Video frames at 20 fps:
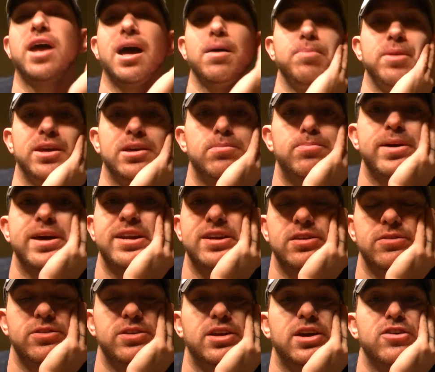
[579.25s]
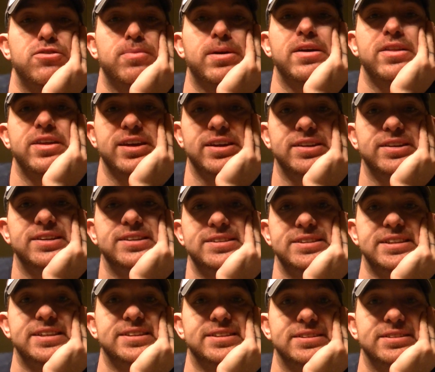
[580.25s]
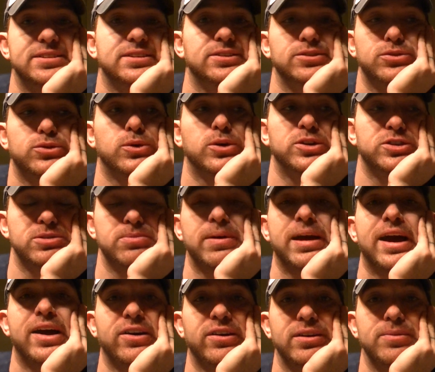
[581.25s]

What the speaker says: be competitive enough by the end of the season for it to matter.